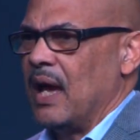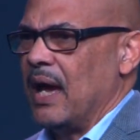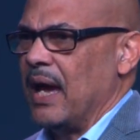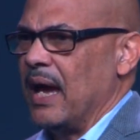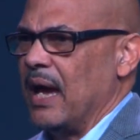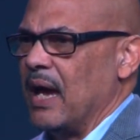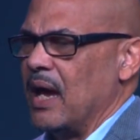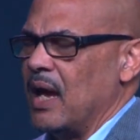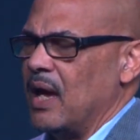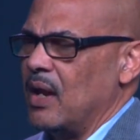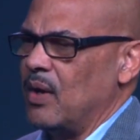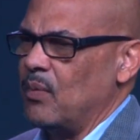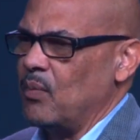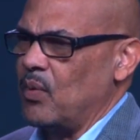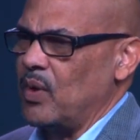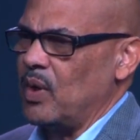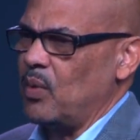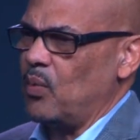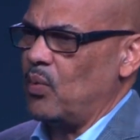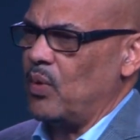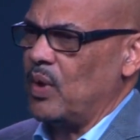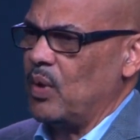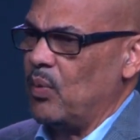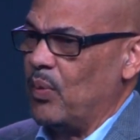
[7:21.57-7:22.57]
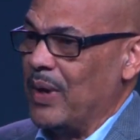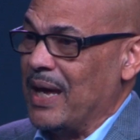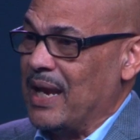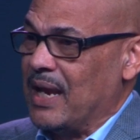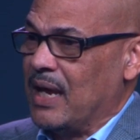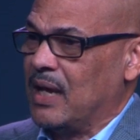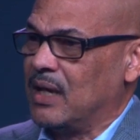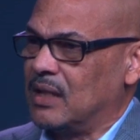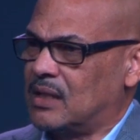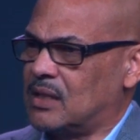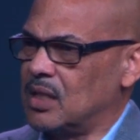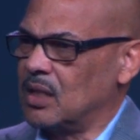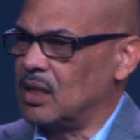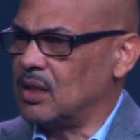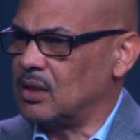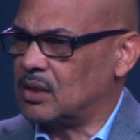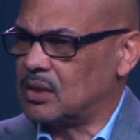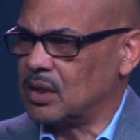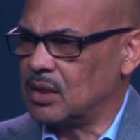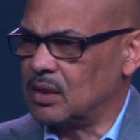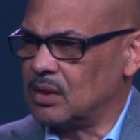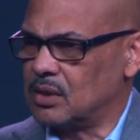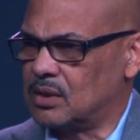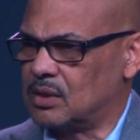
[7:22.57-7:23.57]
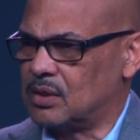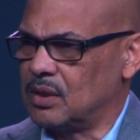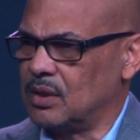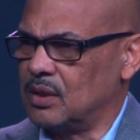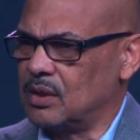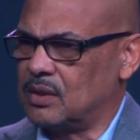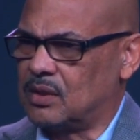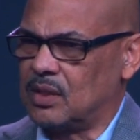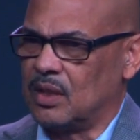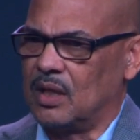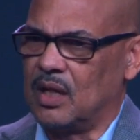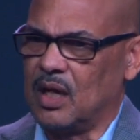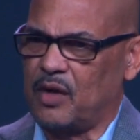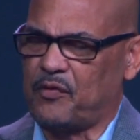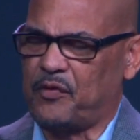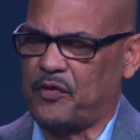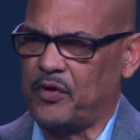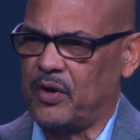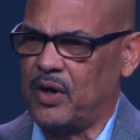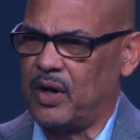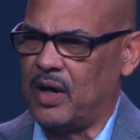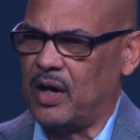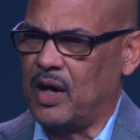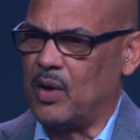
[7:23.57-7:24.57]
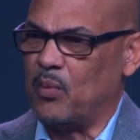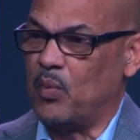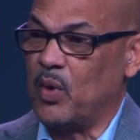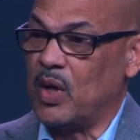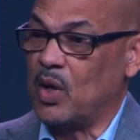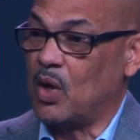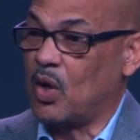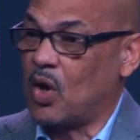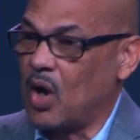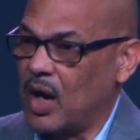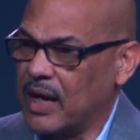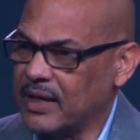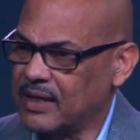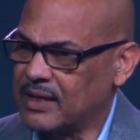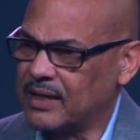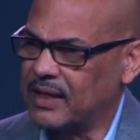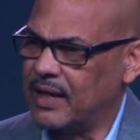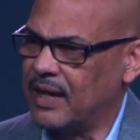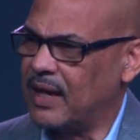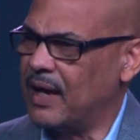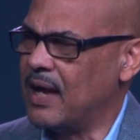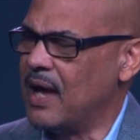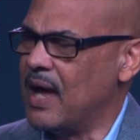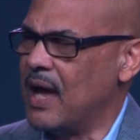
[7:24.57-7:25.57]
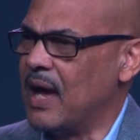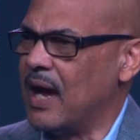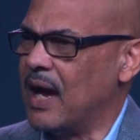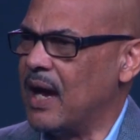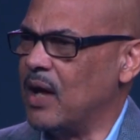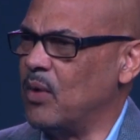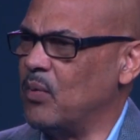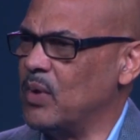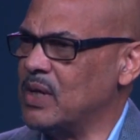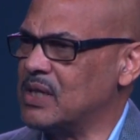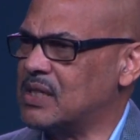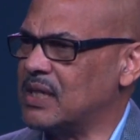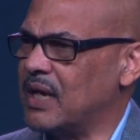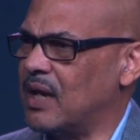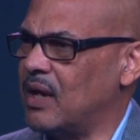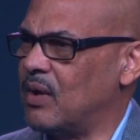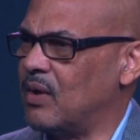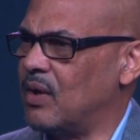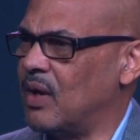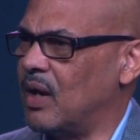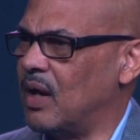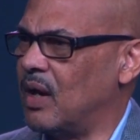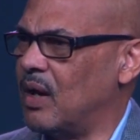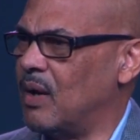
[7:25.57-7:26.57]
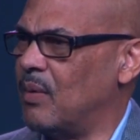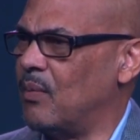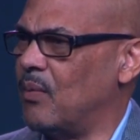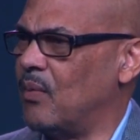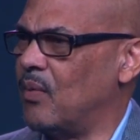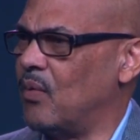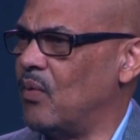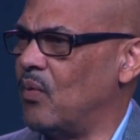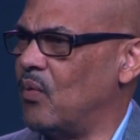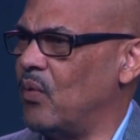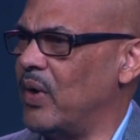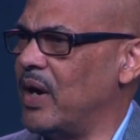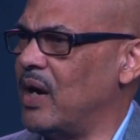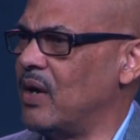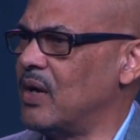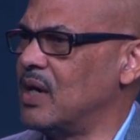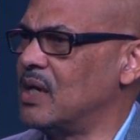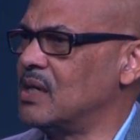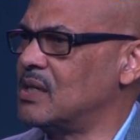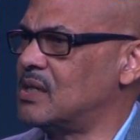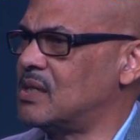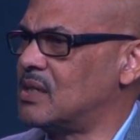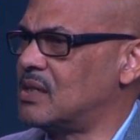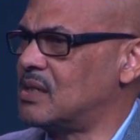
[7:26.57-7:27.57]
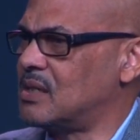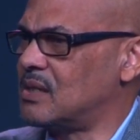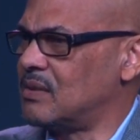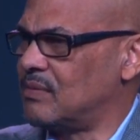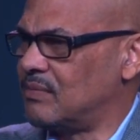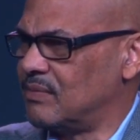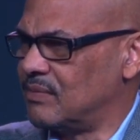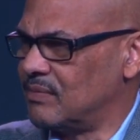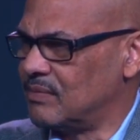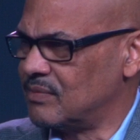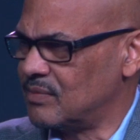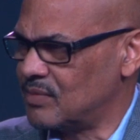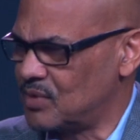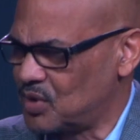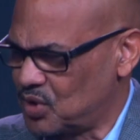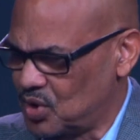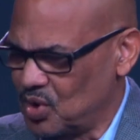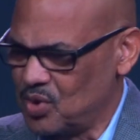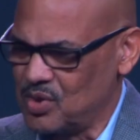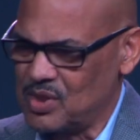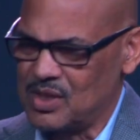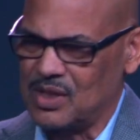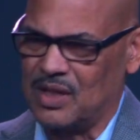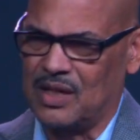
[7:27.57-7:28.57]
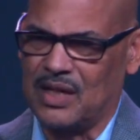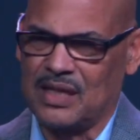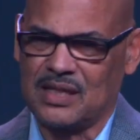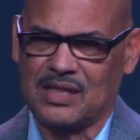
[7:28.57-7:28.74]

And we went in to look for her, and we got there, and we said, where is Susan?